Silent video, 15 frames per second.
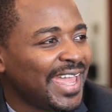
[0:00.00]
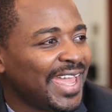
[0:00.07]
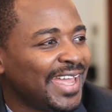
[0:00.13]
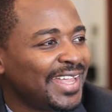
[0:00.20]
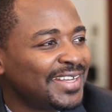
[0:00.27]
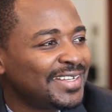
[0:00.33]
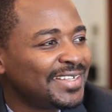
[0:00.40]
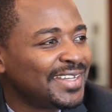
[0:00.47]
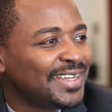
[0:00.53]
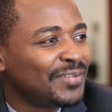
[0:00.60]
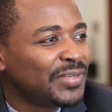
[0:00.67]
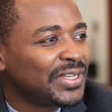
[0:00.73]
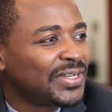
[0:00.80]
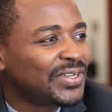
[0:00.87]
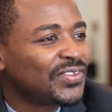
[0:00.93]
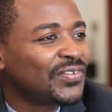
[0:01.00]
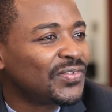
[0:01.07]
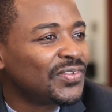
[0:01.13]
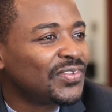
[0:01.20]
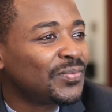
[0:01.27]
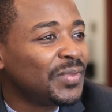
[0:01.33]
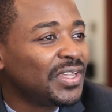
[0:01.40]
and uh, because
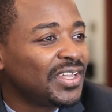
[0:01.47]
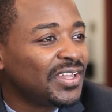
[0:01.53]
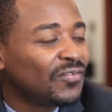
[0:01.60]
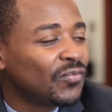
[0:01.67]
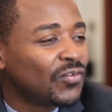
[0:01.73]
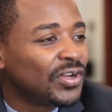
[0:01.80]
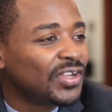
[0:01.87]
of the speaking